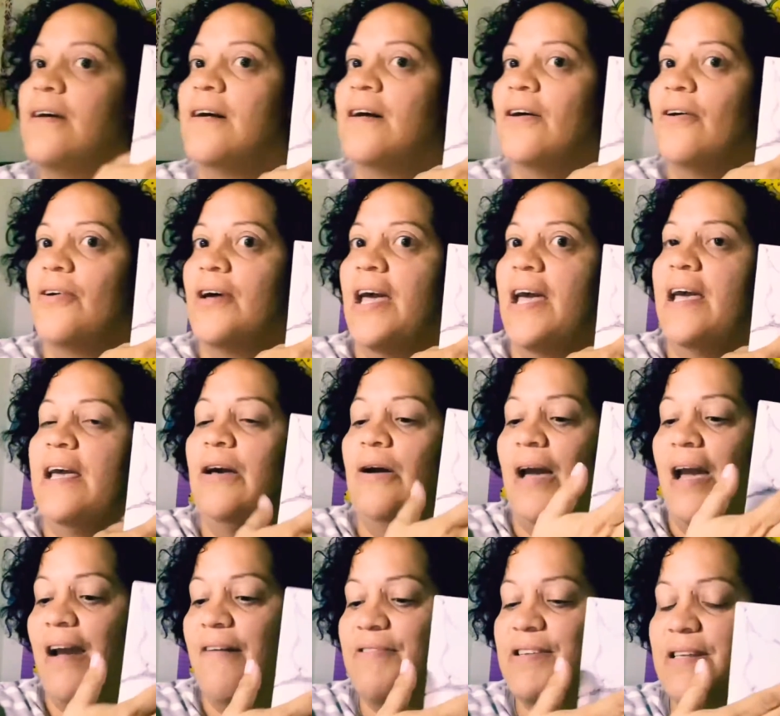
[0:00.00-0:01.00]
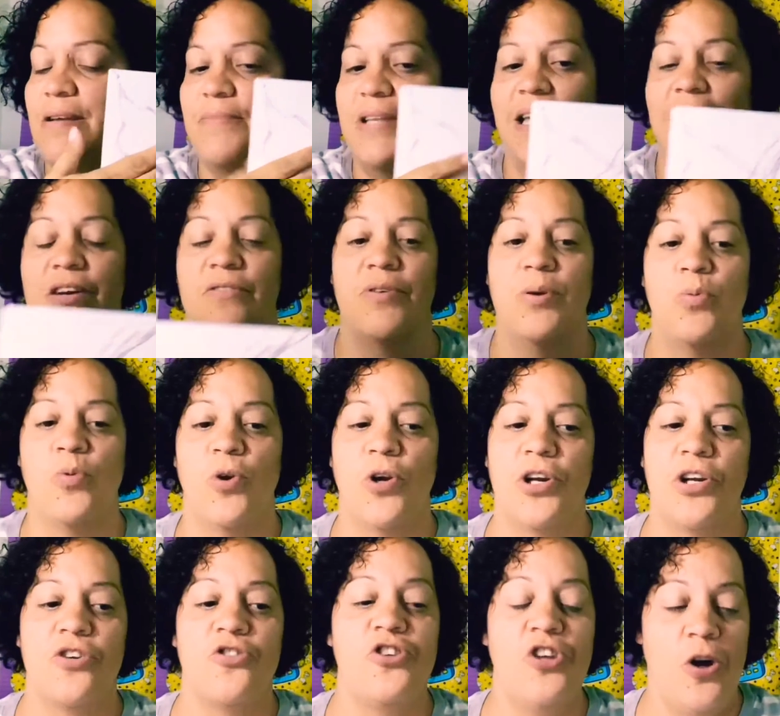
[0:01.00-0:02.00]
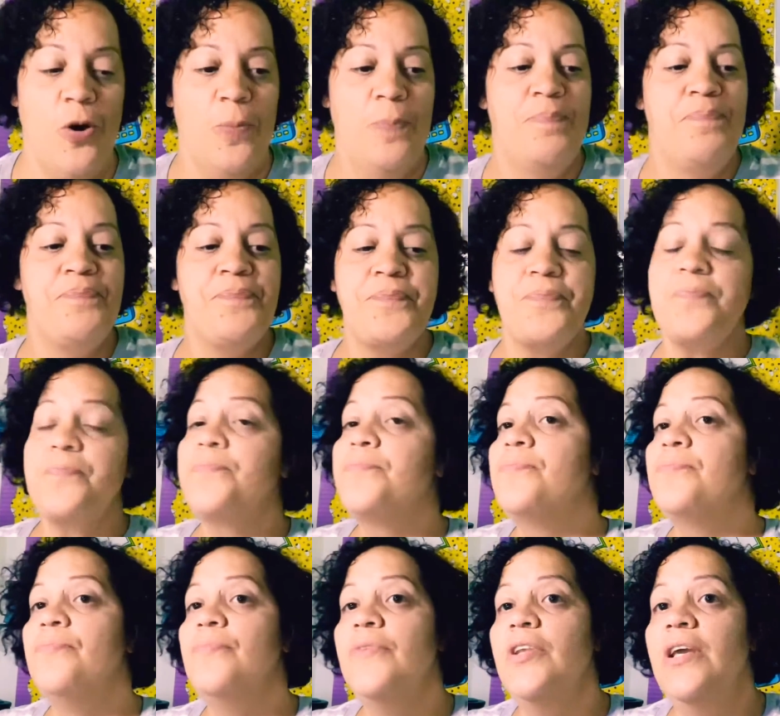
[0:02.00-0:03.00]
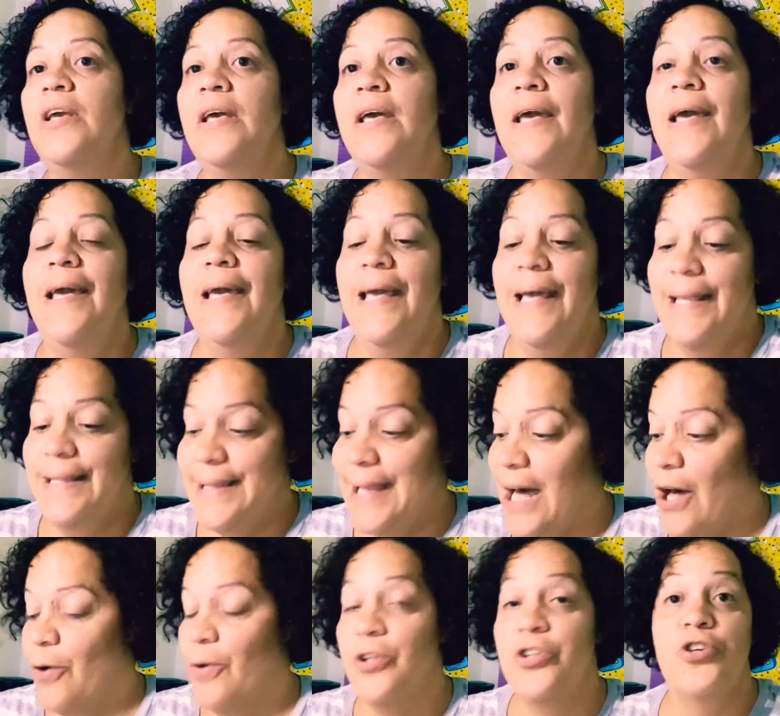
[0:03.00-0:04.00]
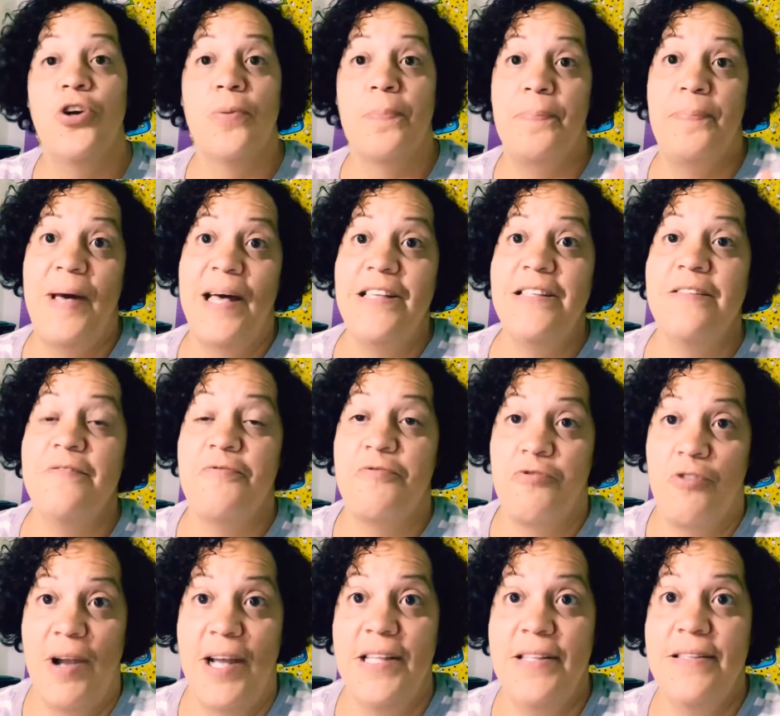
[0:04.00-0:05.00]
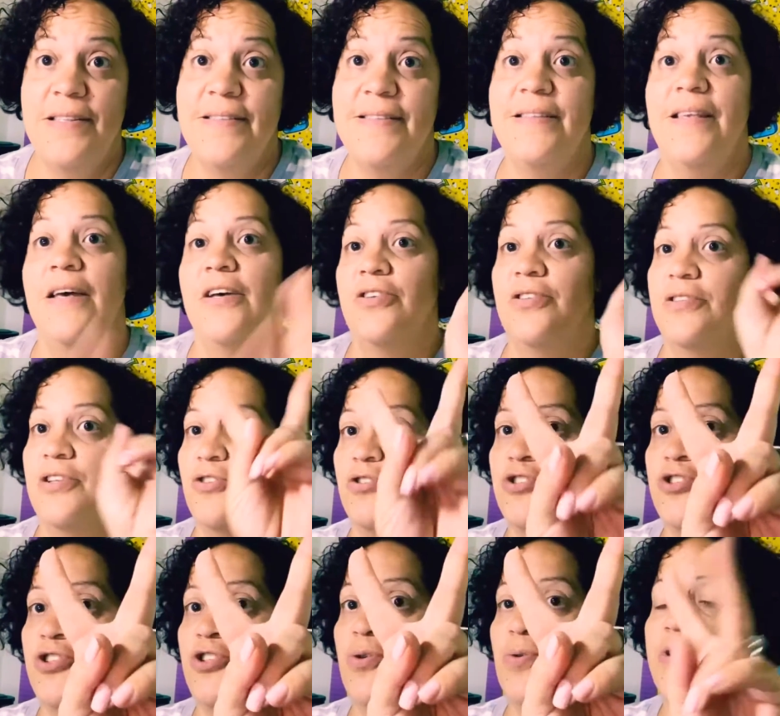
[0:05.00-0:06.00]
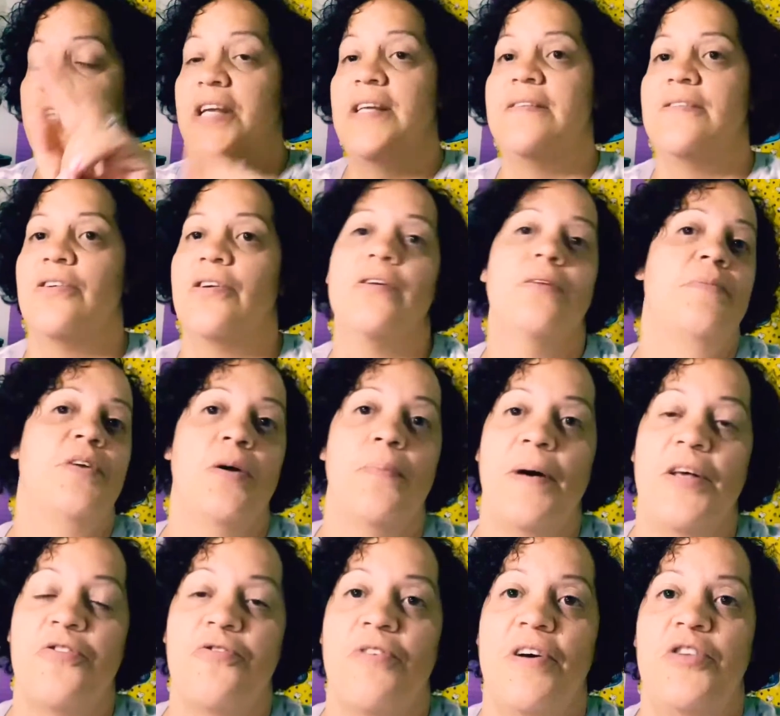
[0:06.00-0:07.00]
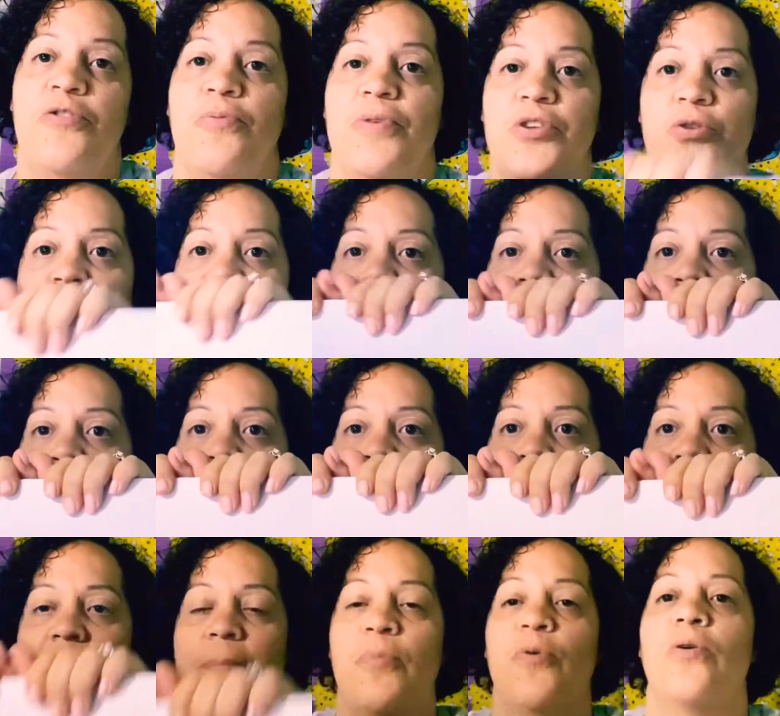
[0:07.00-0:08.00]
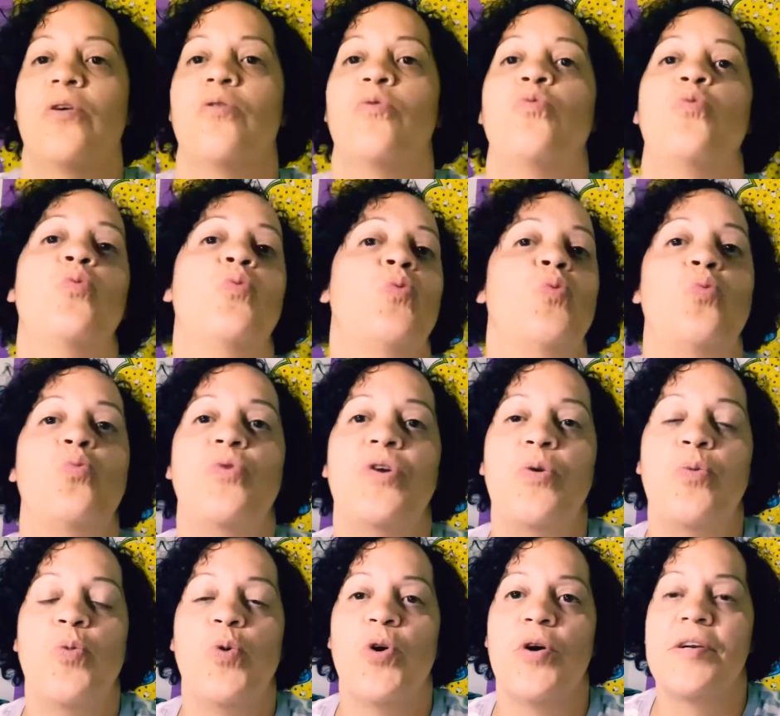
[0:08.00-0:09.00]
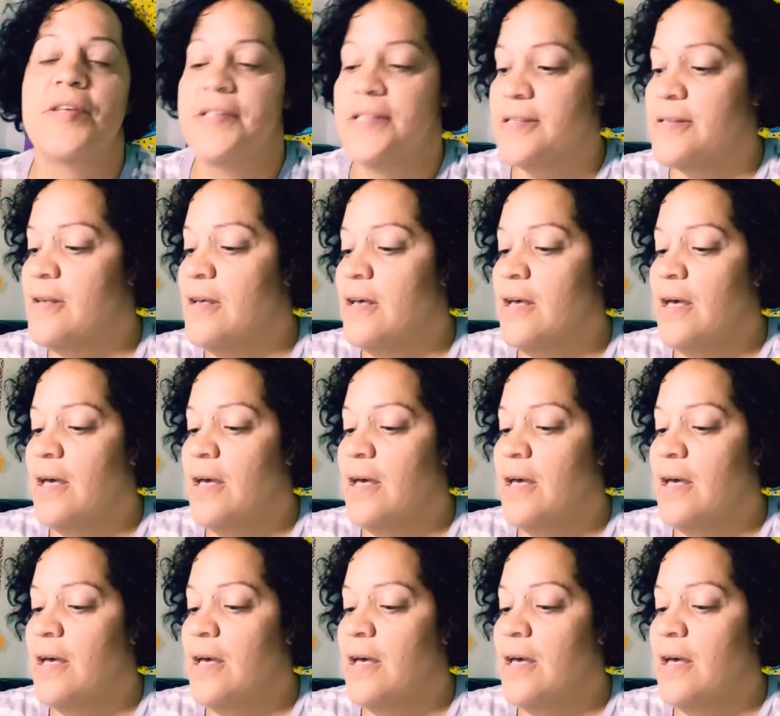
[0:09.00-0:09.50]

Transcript: Okay, every time they get a reward. So now your best friends, there's 2 things that are going to be your best friends when doing whiteboard rewards.